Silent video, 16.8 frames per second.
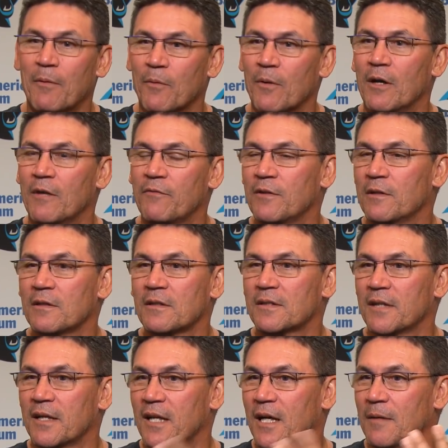Road. If you
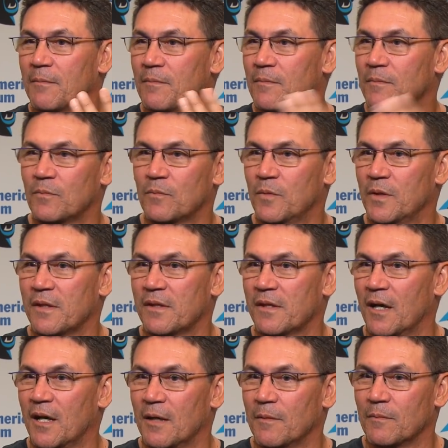look that up, with
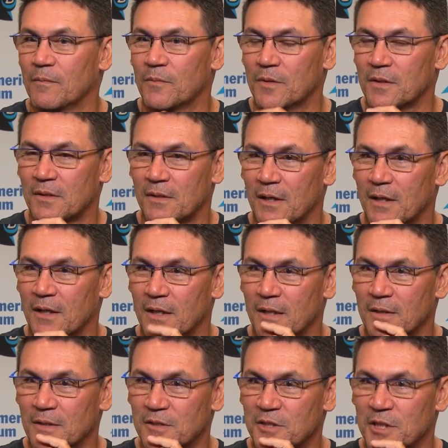
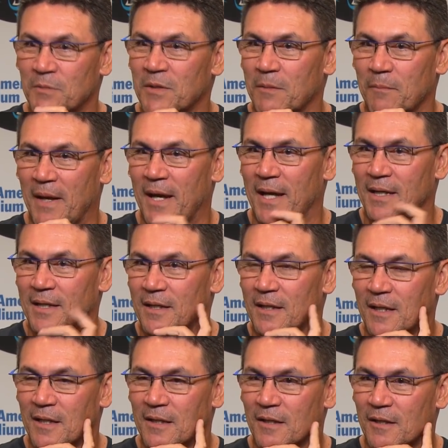Jim
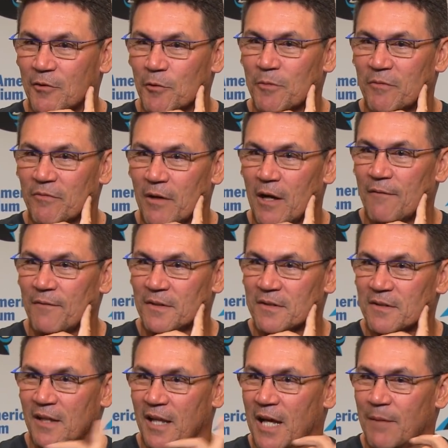McMahon and a group of our
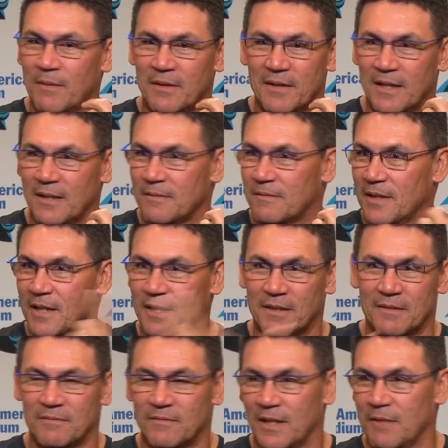offensive linemen,
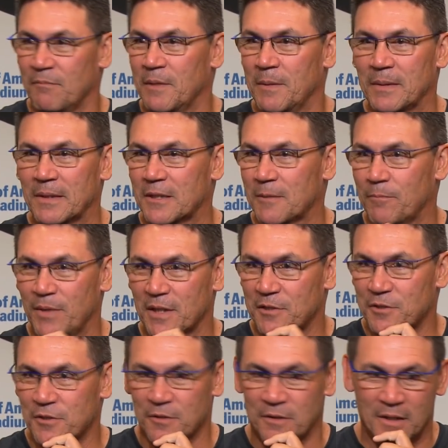they mimicked the
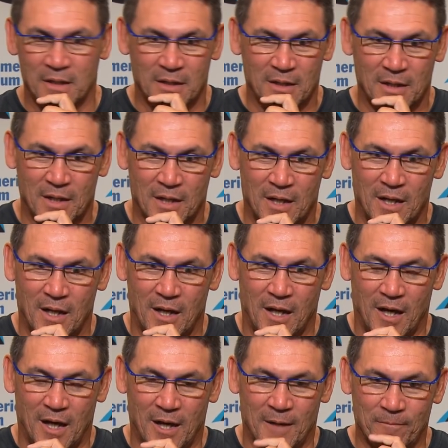picture.
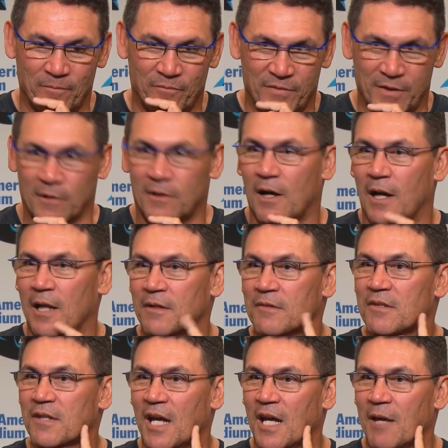Phil
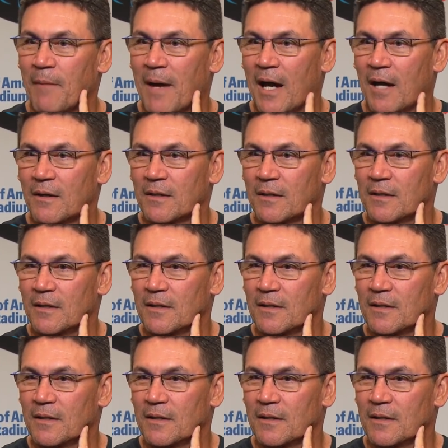Collins came out